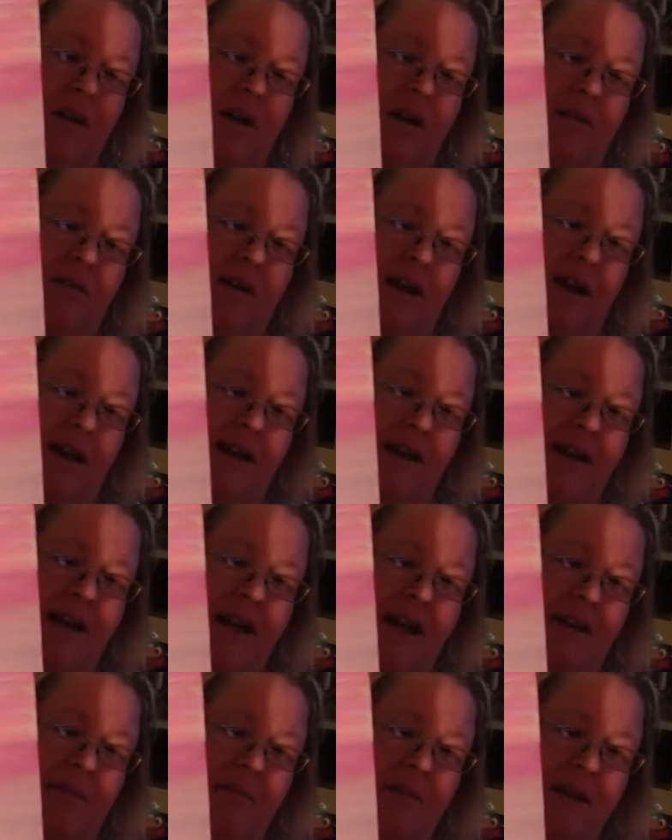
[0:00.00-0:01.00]
I've got to
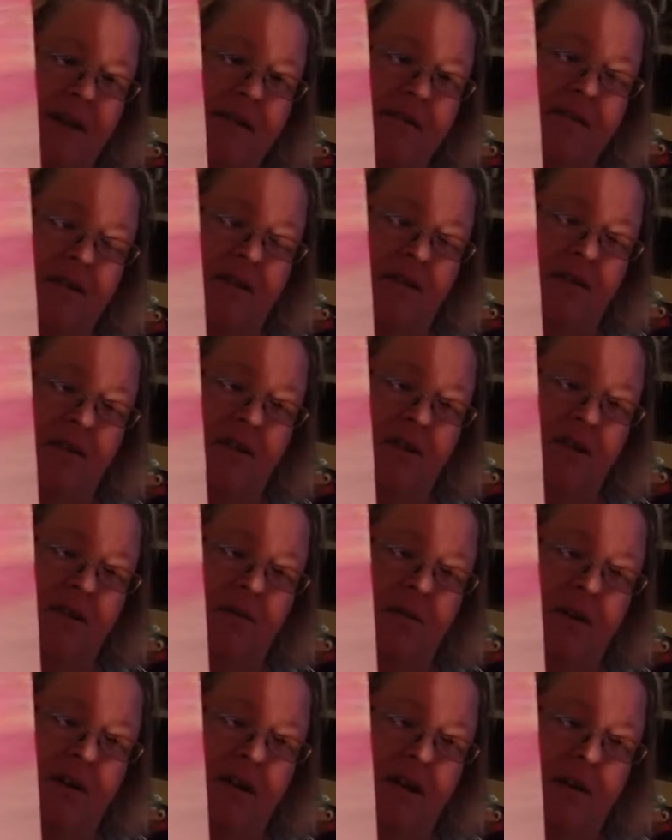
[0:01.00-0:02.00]
name these all
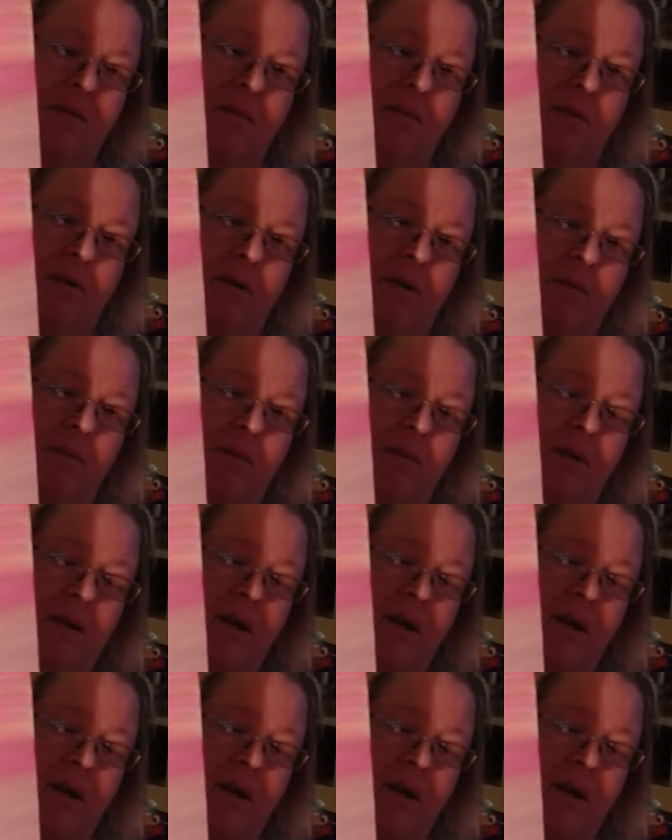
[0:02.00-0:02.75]
too and number them.